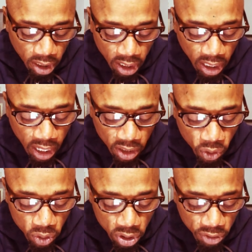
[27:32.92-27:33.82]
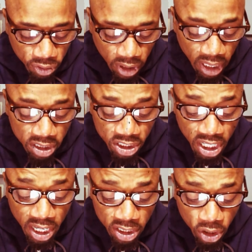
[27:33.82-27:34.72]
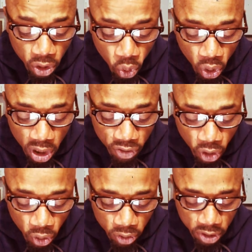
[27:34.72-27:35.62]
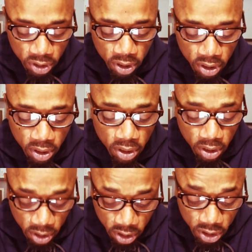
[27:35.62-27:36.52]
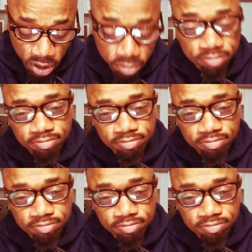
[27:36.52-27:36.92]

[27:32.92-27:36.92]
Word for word: and not using it for that. Said the Lord of hosts, see,